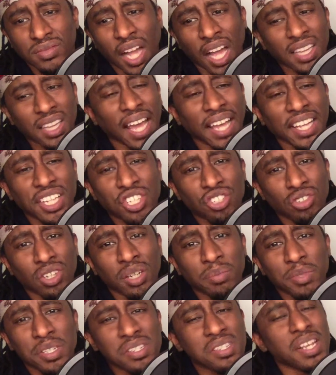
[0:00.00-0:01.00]
I like
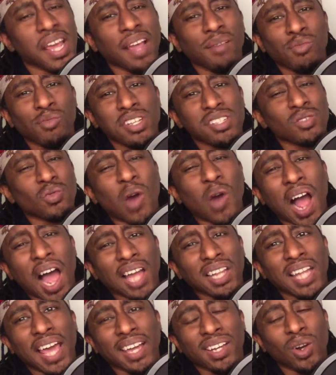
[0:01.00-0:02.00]
Trump the same reason why
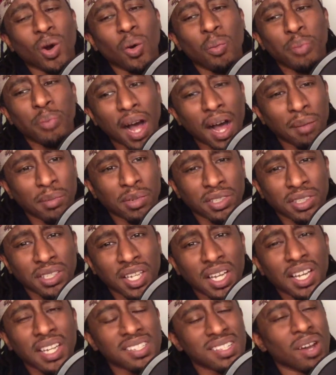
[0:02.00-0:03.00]
I like Obama
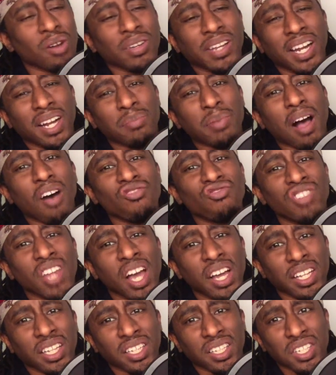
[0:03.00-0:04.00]
because I don't care about
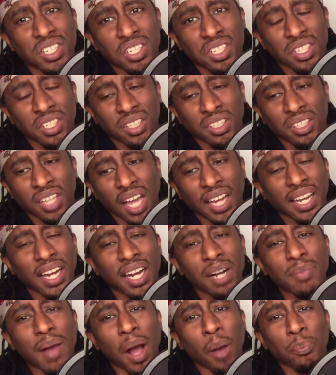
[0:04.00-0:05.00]
none of this shit. I
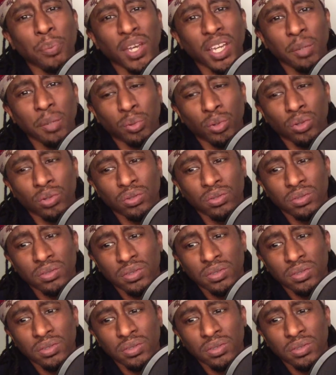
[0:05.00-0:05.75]
care about people.